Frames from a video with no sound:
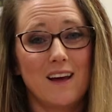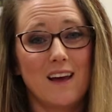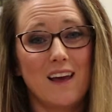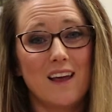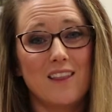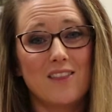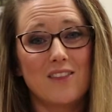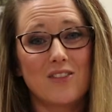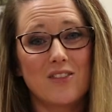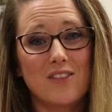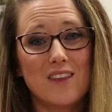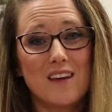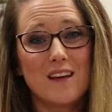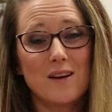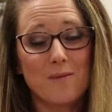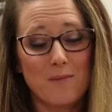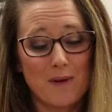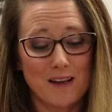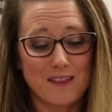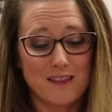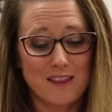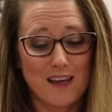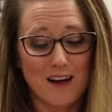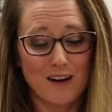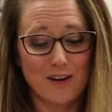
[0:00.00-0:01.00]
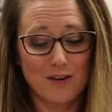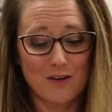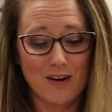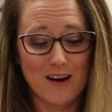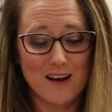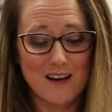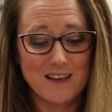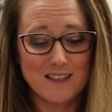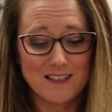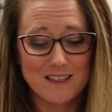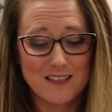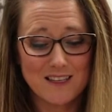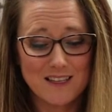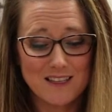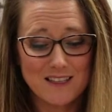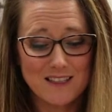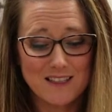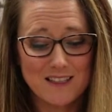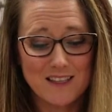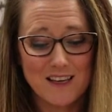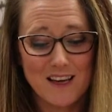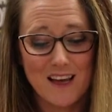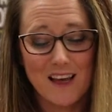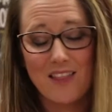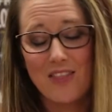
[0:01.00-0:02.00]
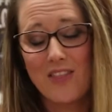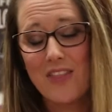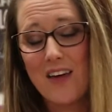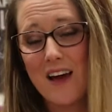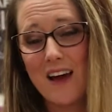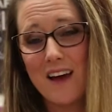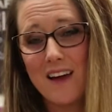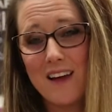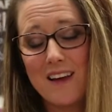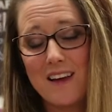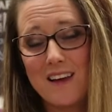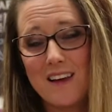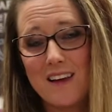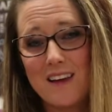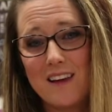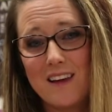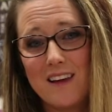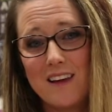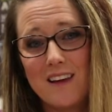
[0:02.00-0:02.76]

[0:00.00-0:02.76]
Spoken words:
And the thing about that grace is that